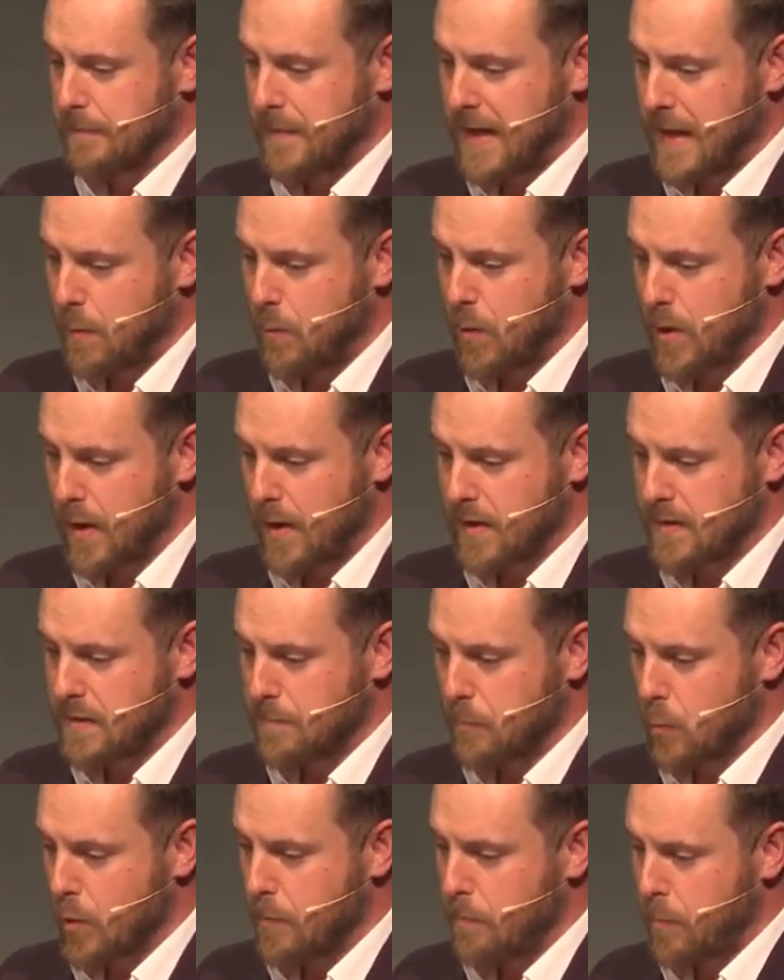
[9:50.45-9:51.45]
It works.
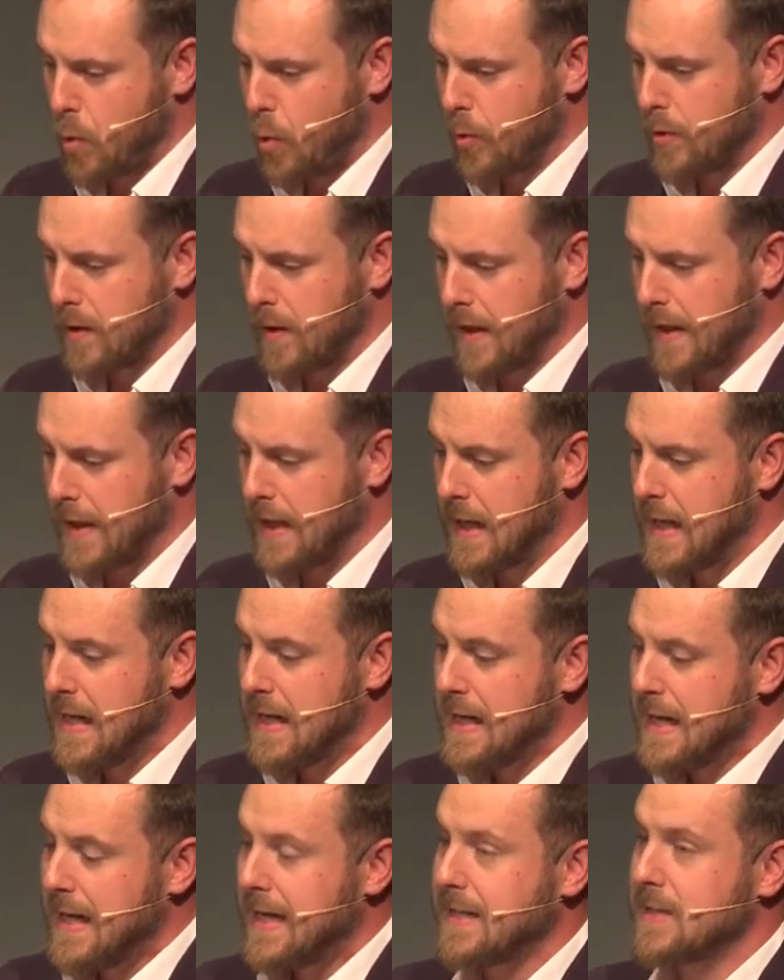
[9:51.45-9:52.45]
More importantly,
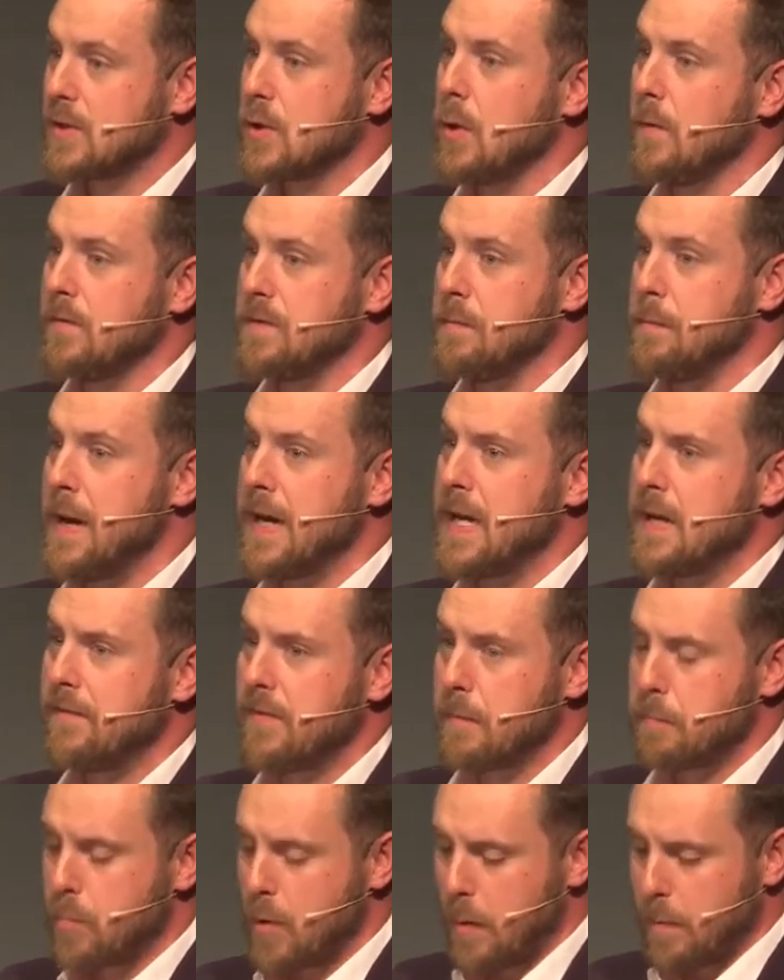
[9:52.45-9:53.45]
it solves many of
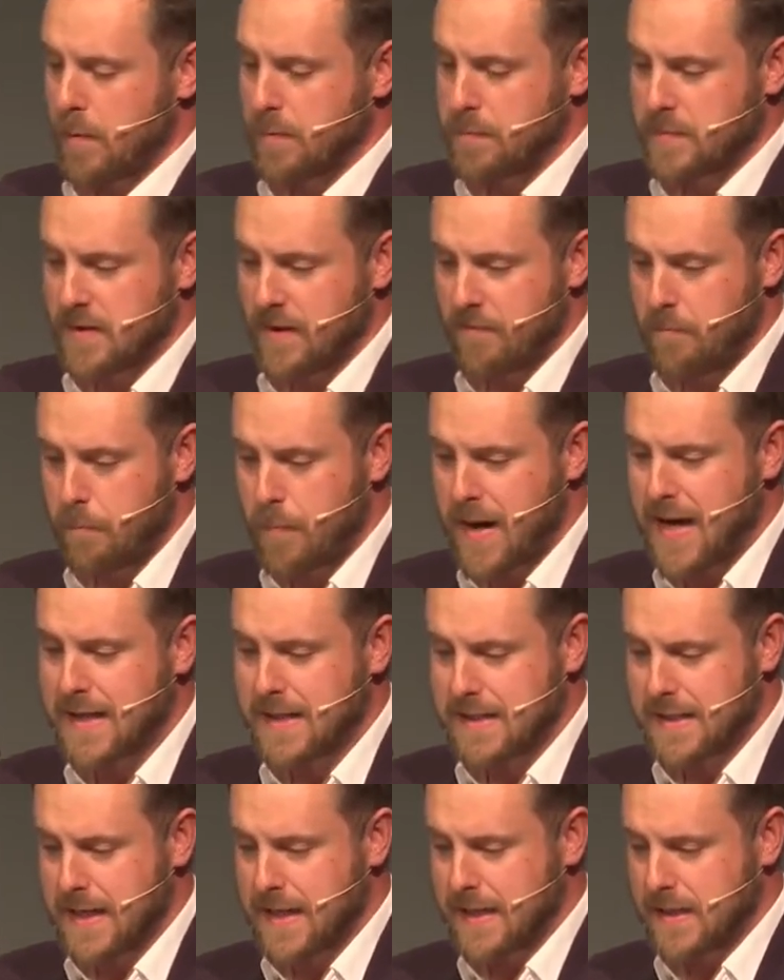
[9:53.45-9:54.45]
the problems of
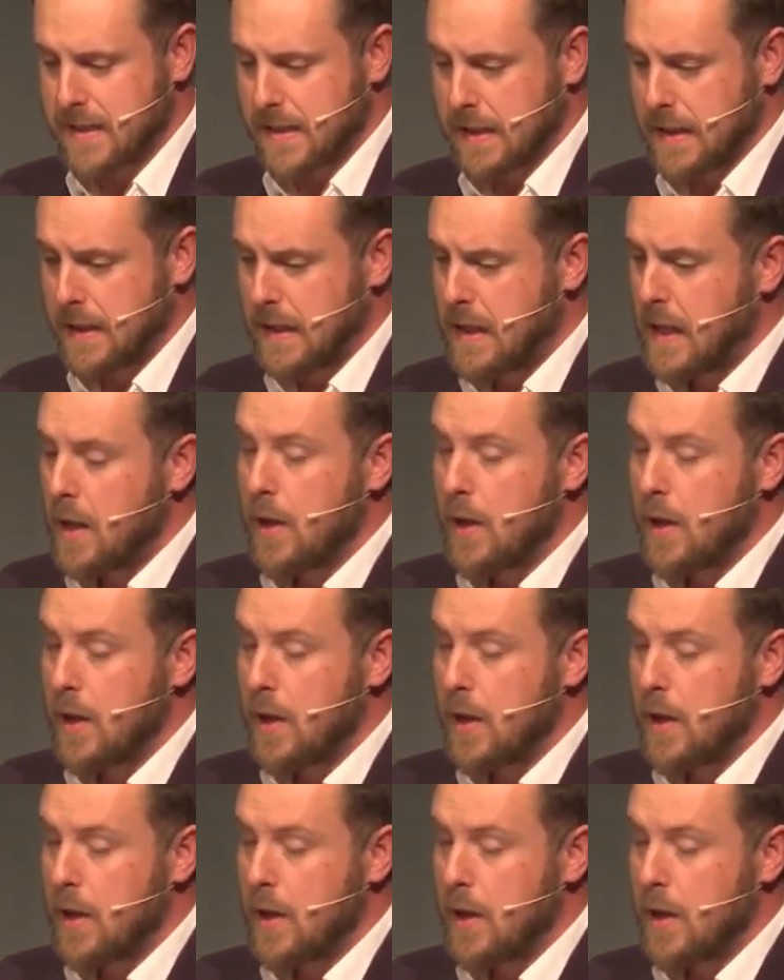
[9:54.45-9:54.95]
bad data,